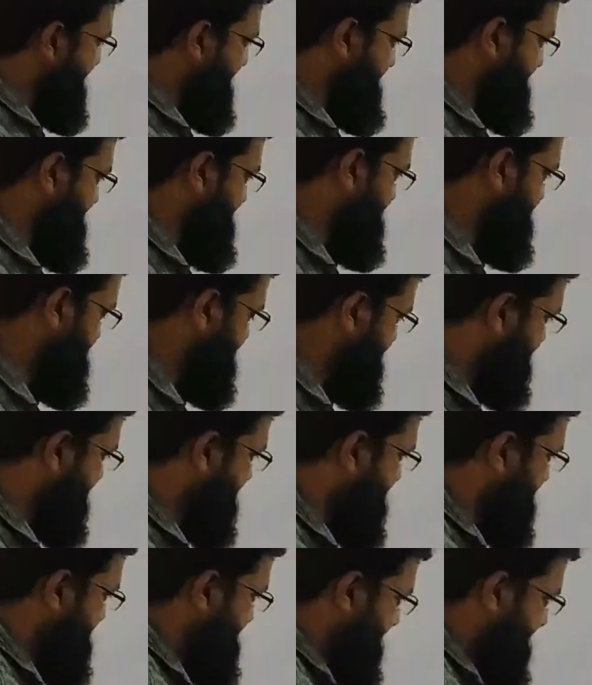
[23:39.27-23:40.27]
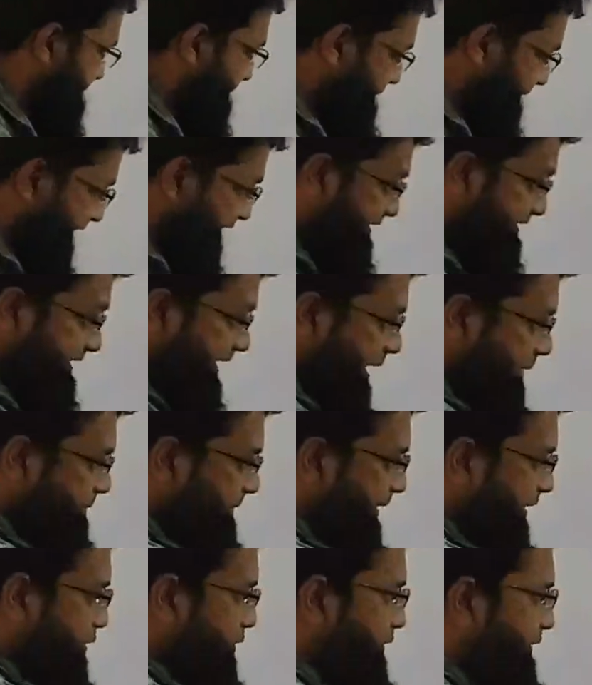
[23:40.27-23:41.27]
region, but something is
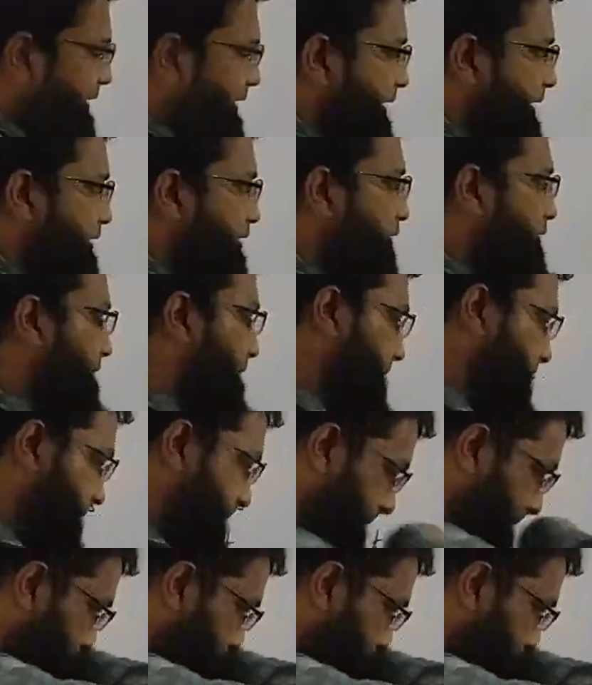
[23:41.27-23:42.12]
happening over there. All right,